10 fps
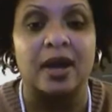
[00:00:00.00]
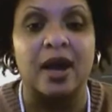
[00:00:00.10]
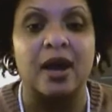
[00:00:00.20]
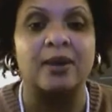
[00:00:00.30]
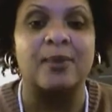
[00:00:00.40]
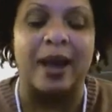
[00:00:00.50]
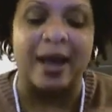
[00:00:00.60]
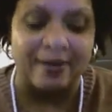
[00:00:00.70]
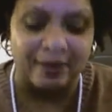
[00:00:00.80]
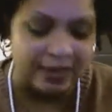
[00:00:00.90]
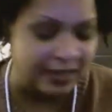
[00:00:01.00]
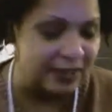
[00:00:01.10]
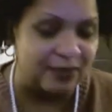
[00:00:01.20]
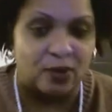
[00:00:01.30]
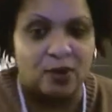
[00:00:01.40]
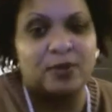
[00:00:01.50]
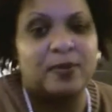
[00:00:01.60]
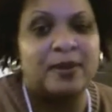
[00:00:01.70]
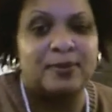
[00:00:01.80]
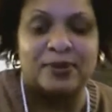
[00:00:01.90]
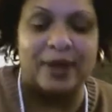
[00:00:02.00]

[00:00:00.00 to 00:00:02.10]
Um, I have a list of all the people,